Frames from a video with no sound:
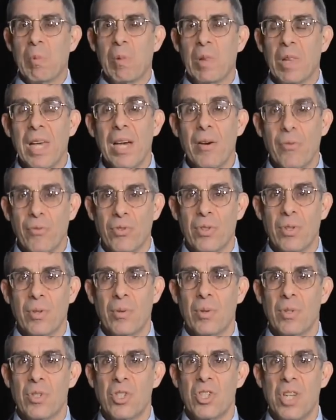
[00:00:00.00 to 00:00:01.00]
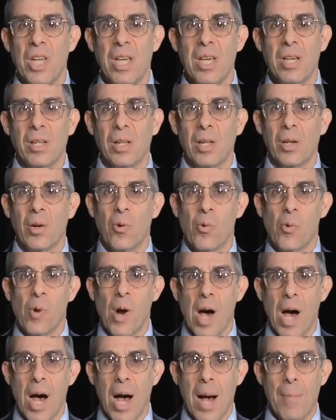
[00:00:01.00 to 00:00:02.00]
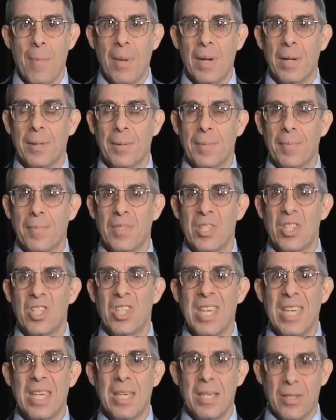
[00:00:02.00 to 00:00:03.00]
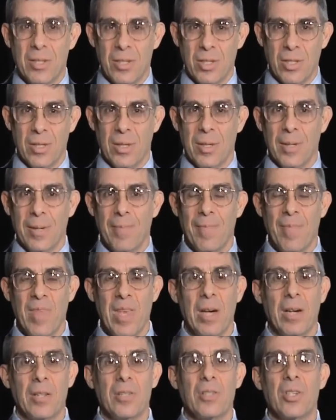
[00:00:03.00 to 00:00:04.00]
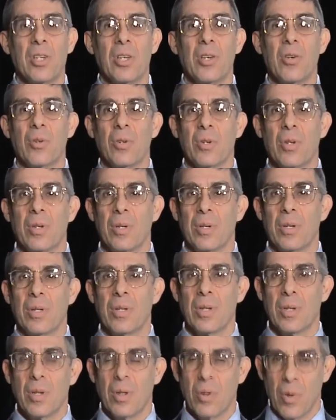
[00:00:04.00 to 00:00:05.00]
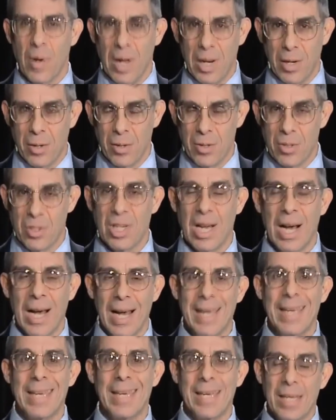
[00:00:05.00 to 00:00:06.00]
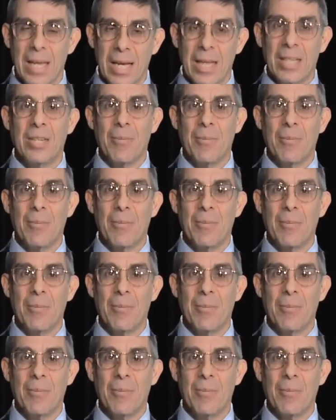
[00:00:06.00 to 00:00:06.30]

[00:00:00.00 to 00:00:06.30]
lift, steal, rob, seize the unsecured creditors, i.e.